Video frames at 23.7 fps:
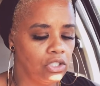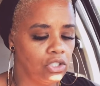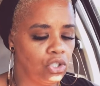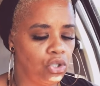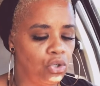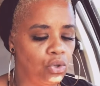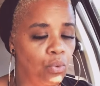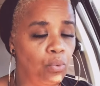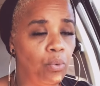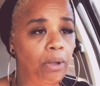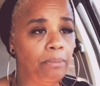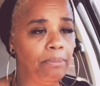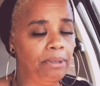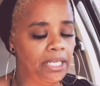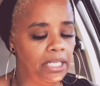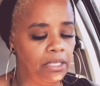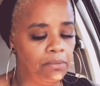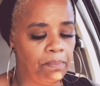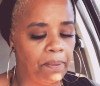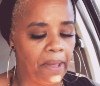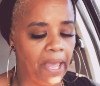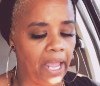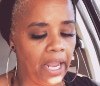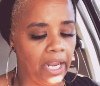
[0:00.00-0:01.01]
Two women
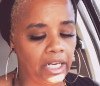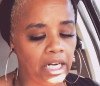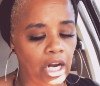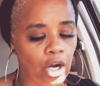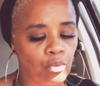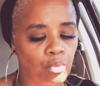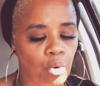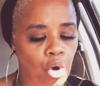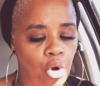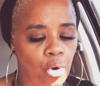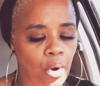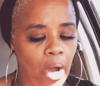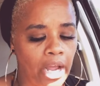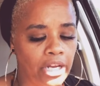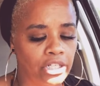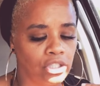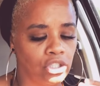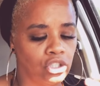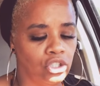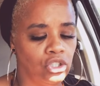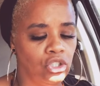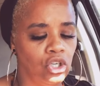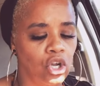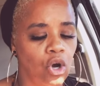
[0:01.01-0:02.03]
in pain, I wrote.
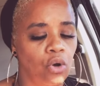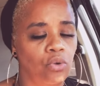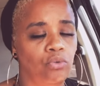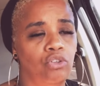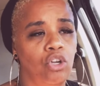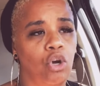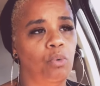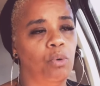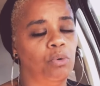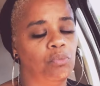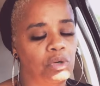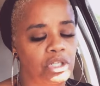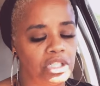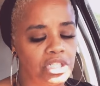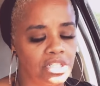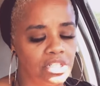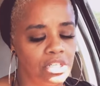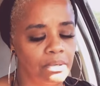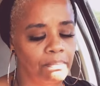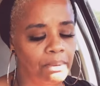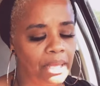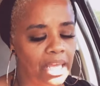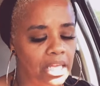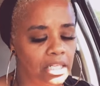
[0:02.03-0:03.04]
No one wants
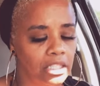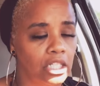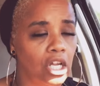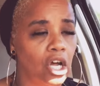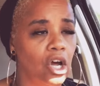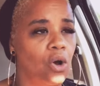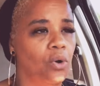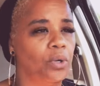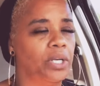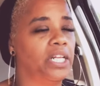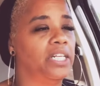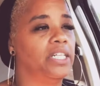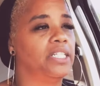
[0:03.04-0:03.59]
to be alone.